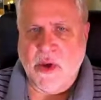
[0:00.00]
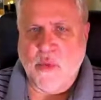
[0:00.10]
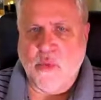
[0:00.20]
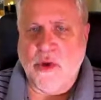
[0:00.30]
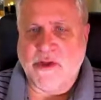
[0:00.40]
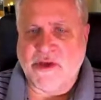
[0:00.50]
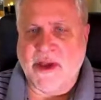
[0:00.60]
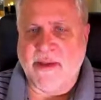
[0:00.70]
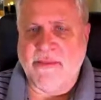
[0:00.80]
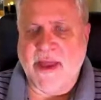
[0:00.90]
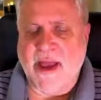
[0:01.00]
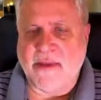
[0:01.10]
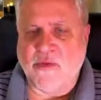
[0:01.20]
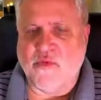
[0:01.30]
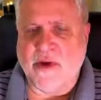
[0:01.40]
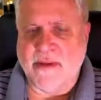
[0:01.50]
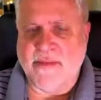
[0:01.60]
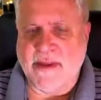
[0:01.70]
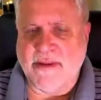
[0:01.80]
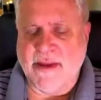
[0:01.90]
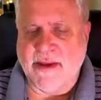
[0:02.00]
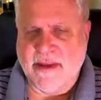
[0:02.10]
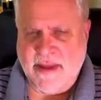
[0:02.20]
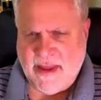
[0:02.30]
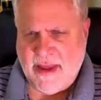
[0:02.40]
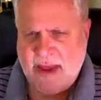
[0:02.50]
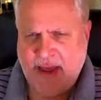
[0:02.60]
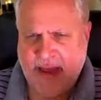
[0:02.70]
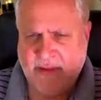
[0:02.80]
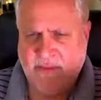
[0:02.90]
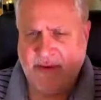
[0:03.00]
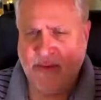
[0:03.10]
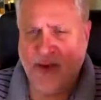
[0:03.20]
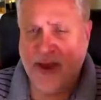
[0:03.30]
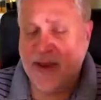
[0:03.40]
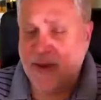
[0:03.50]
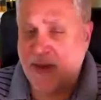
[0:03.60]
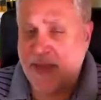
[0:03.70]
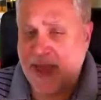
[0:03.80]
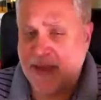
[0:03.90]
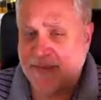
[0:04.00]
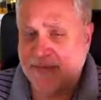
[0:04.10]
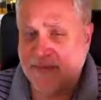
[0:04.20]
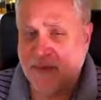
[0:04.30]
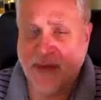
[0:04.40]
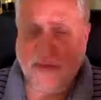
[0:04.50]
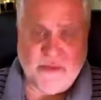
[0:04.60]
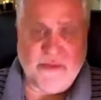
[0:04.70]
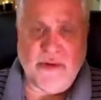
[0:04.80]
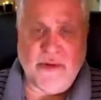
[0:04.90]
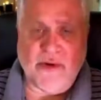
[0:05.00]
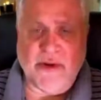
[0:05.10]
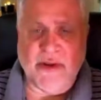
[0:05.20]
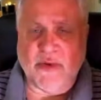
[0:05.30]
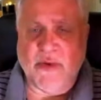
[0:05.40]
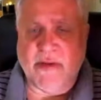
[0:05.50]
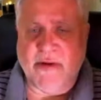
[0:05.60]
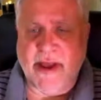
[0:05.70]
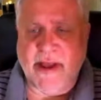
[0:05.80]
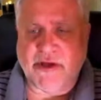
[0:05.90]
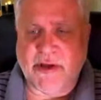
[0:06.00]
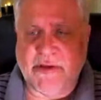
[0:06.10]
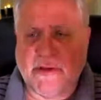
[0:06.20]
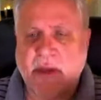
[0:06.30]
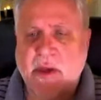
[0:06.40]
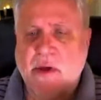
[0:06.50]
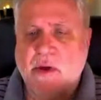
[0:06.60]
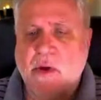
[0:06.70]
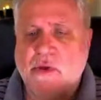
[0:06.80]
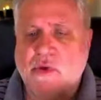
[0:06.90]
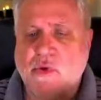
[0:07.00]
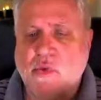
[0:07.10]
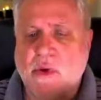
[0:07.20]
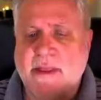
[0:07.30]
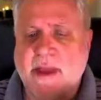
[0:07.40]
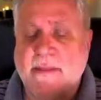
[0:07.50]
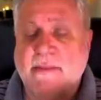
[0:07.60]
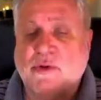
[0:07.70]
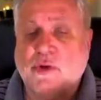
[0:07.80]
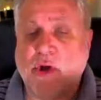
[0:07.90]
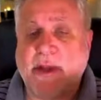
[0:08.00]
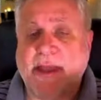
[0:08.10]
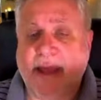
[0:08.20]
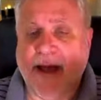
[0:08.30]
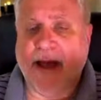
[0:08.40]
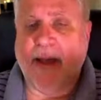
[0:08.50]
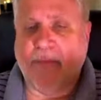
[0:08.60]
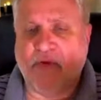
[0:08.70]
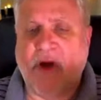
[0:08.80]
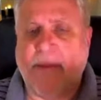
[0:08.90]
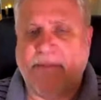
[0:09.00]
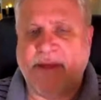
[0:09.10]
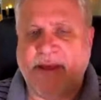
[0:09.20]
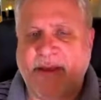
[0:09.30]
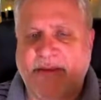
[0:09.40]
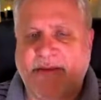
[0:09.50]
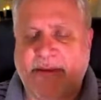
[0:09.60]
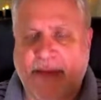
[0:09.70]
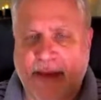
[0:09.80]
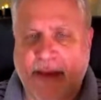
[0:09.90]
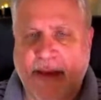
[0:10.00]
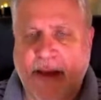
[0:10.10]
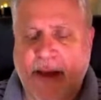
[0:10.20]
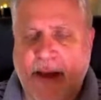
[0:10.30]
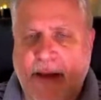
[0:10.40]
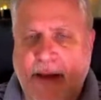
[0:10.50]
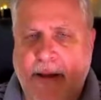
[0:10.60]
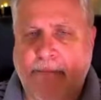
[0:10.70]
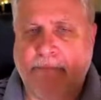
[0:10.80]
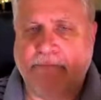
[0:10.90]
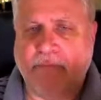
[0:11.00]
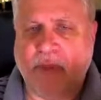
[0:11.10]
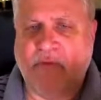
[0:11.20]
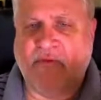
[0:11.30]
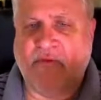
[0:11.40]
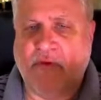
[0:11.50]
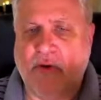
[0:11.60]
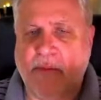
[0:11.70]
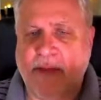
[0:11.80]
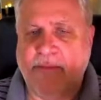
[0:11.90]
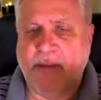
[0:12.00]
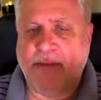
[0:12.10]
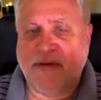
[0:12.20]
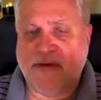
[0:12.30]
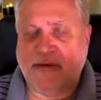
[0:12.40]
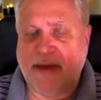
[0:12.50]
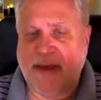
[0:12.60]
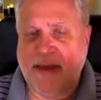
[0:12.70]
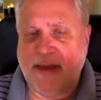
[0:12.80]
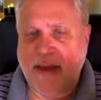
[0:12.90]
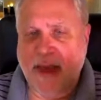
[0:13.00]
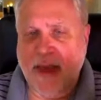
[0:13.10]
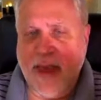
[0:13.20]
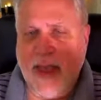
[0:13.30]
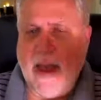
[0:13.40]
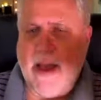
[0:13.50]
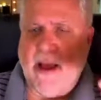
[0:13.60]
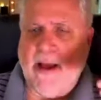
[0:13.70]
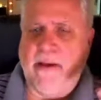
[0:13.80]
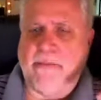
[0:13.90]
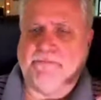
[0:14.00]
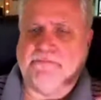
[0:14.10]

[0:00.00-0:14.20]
which I'm not recommending. And the reason why I know that, well, through talking to other agents, to when I'm looking up properties for my people to see. And